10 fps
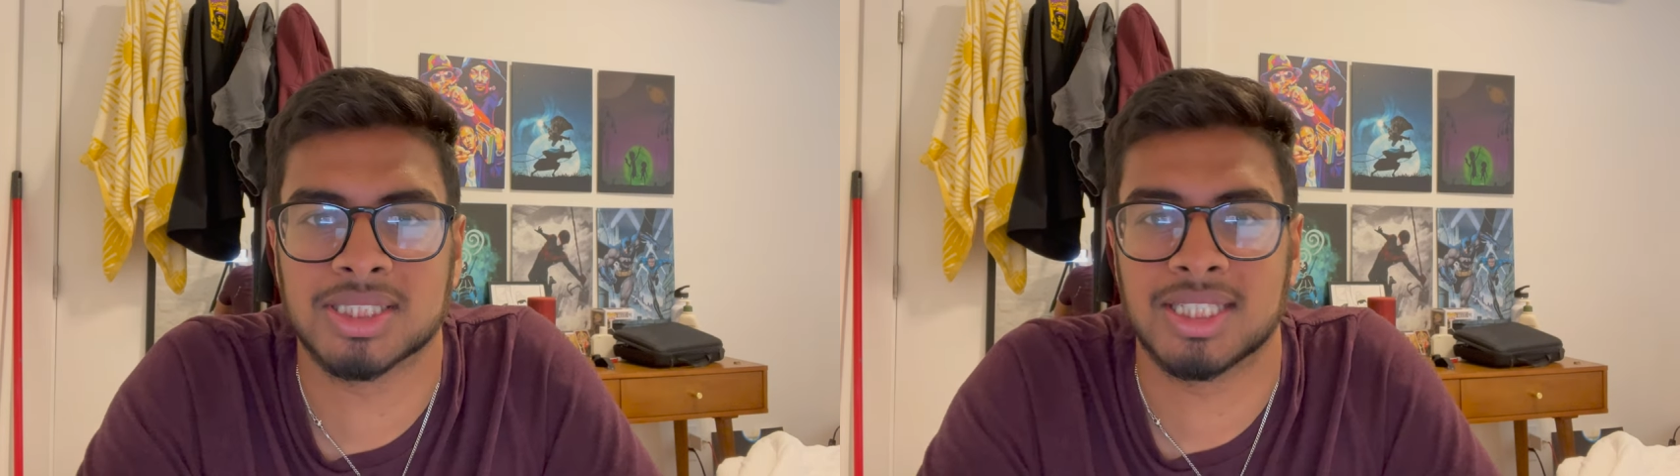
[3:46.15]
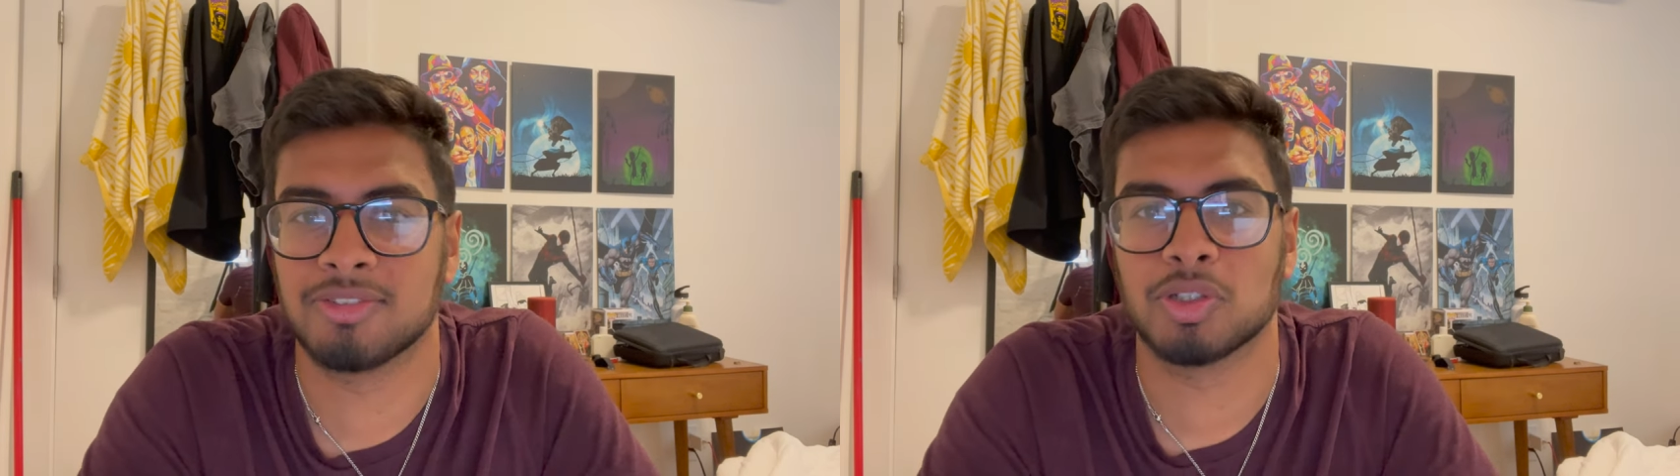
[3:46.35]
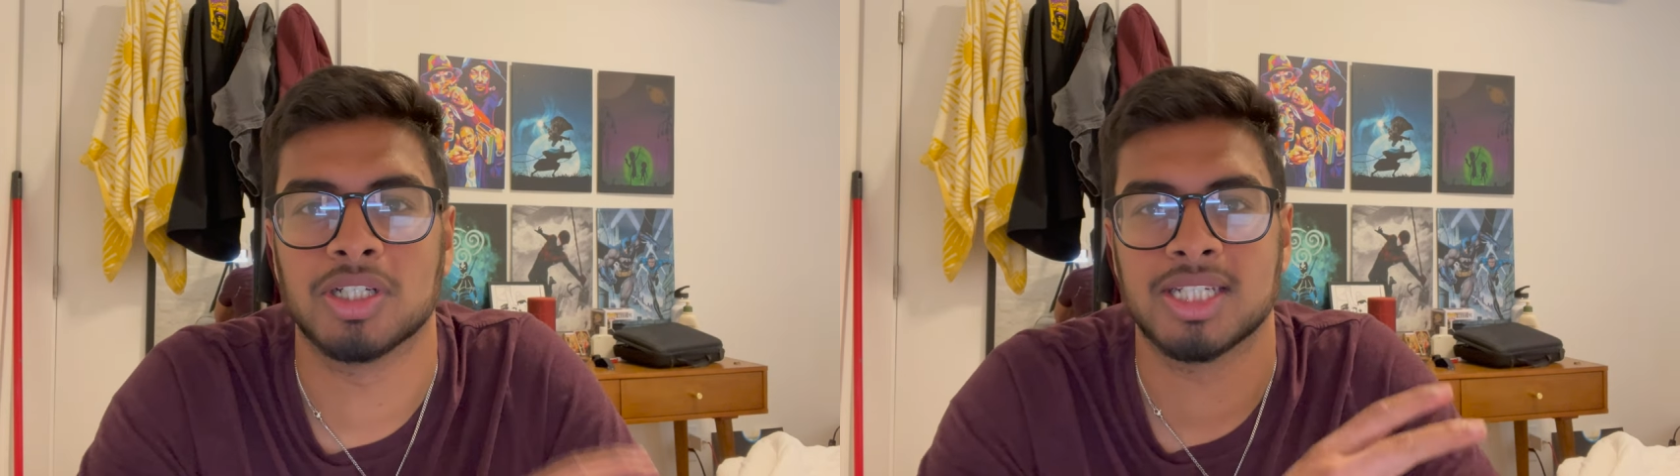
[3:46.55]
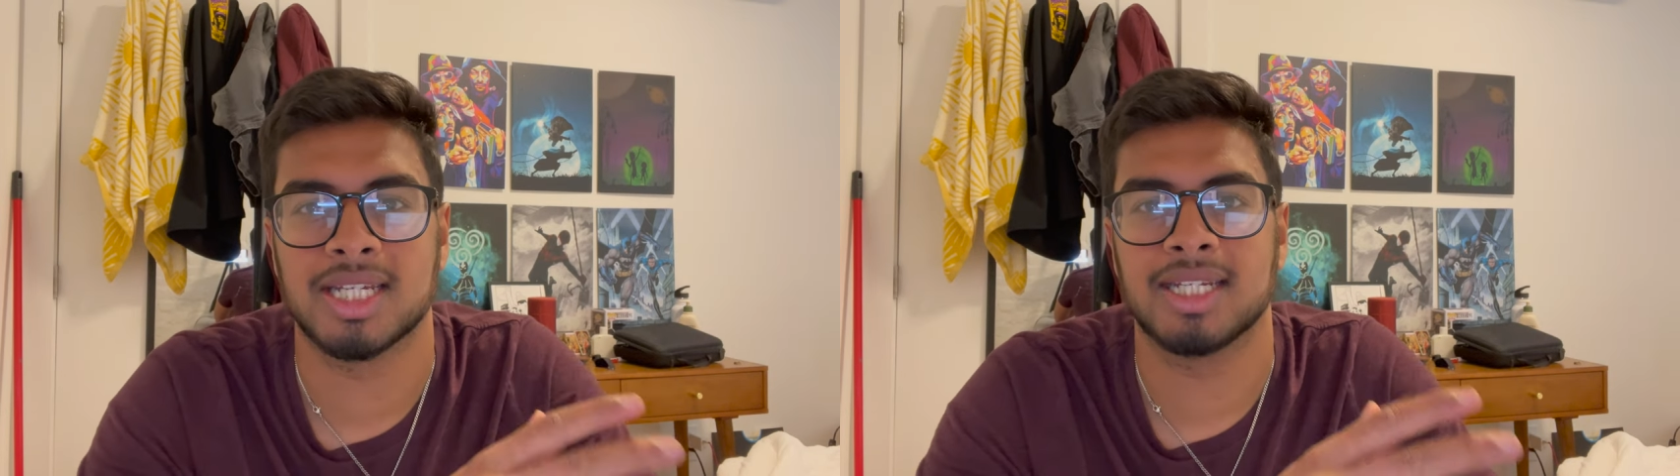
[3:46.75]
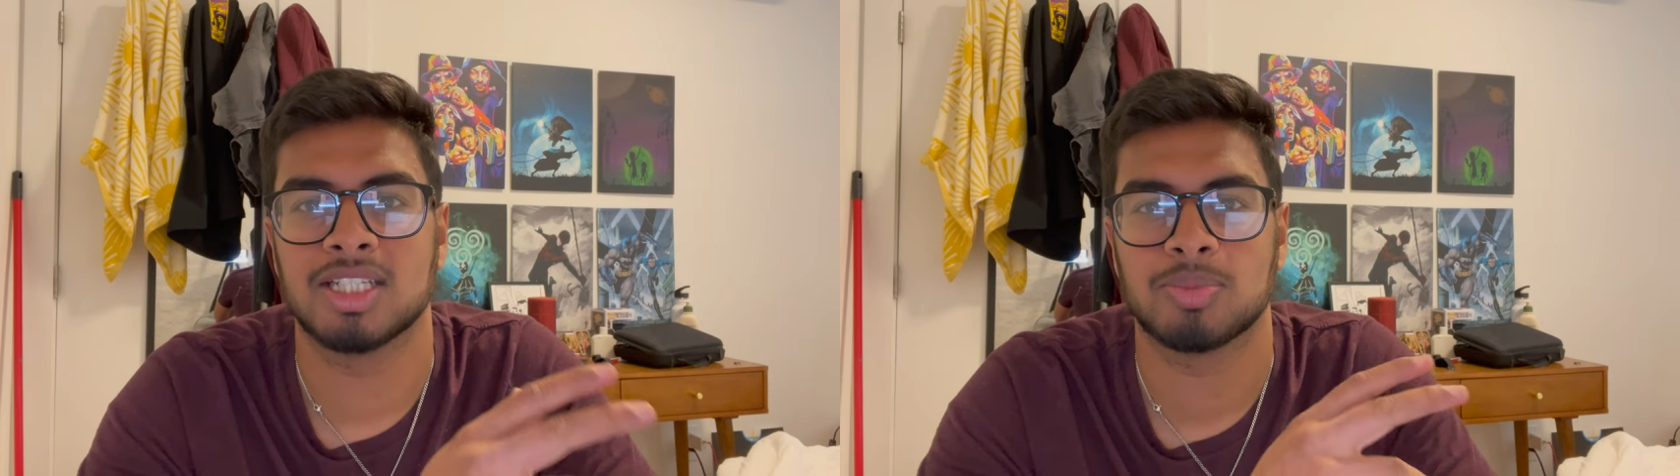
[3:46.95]
and you've got a
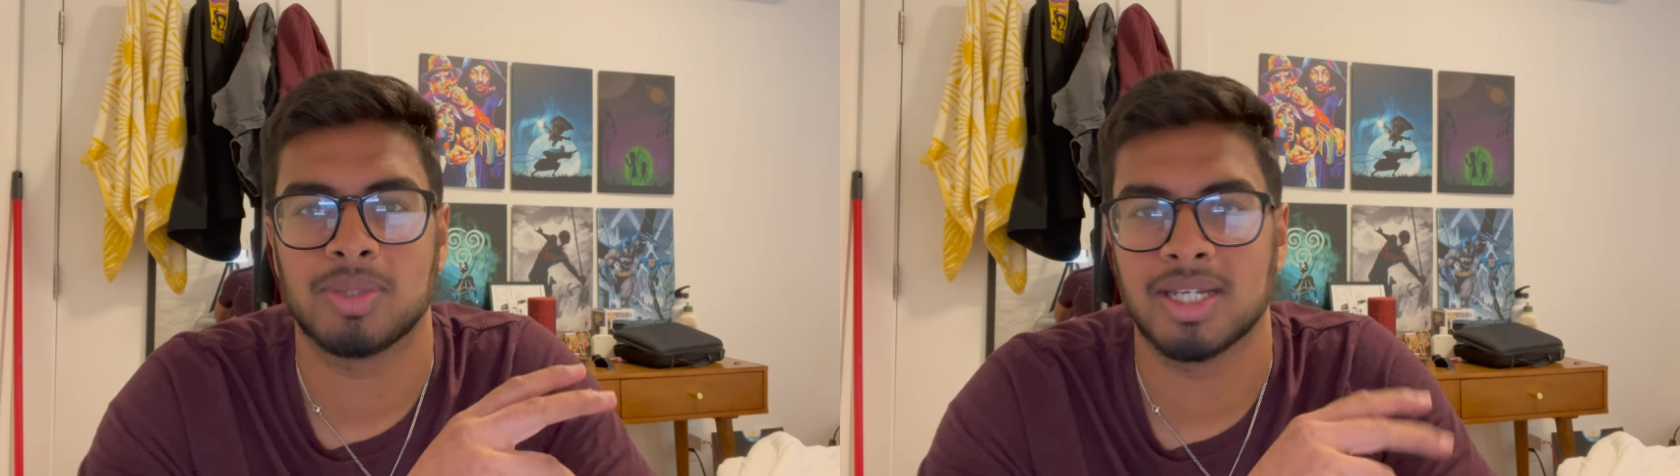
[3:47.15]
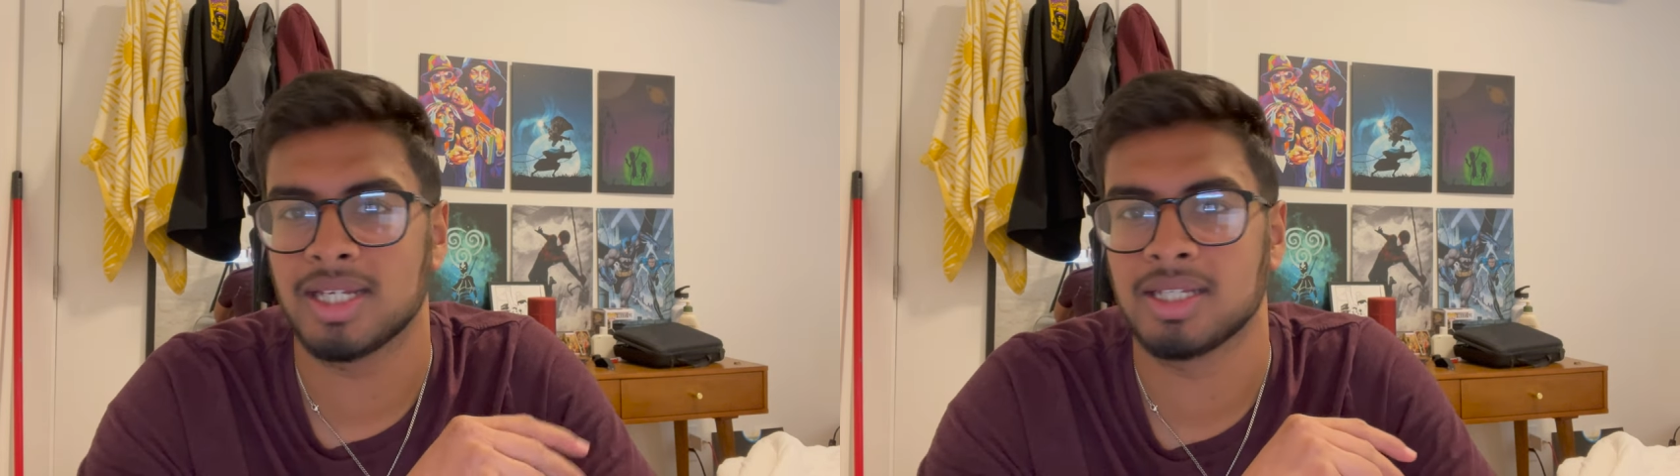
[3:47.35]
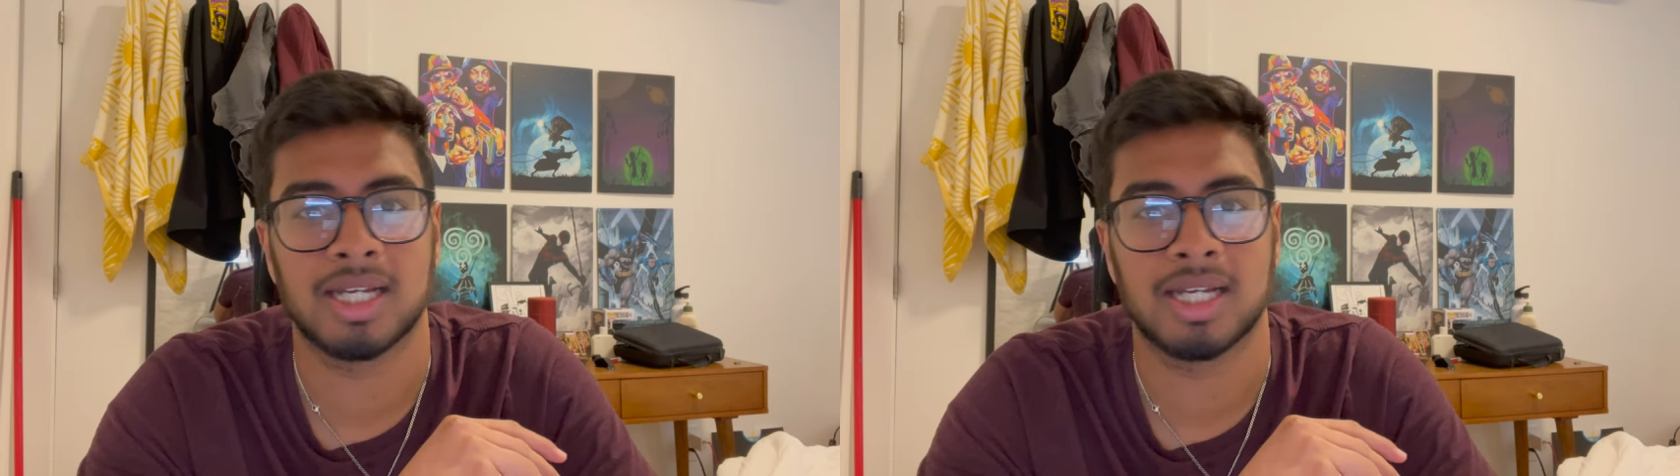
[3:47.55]
day spare,